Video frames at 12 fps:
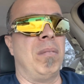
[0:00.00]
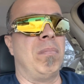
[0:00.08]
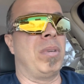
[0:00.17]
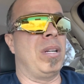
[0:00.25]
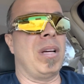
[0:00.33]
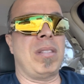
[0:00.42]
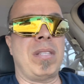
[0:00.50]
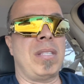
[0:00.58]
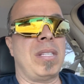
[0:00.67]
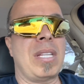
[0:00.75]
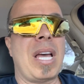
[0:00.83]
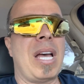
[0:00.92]
But other
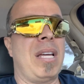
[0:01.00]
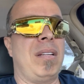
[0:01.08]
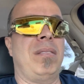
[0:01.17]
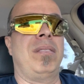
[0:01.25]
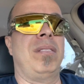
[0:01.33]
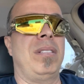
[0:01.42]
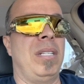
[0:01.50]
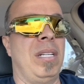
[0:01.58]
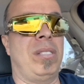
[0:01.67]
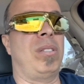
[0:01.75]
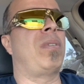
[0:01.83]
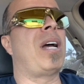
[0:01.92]
than that,
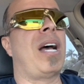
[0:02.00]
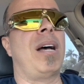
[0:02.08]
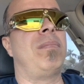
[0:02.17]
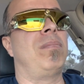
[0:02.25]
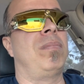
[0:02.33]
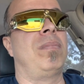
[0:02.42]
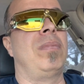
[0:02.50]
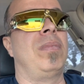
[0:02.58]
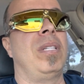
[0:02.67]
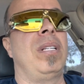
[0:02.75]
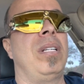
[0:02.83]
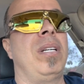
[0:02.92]
it's a wrap.
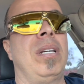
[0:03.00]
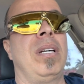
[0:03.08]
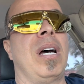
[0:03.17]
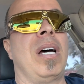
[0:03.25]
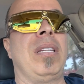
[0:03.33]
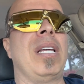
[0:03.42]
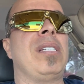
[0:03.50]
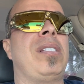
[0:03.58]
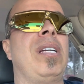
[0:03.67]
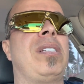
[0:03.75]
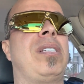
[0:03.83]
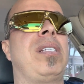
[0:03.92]
Unless
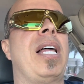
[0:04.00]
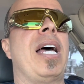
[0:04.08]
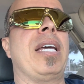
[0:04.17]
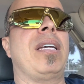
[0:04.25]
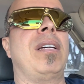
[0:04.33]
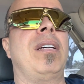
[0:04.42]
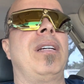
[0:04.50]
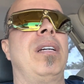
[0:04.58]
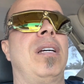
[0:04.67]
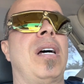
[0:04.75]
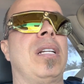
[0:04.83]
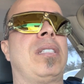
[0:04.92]
it's like
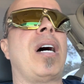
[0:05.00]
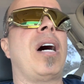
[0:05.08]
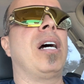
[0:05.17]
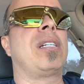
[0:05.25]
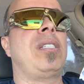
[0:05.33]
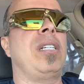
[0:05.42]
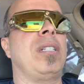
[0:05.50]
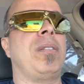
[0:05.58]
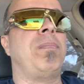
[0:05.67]
a toxic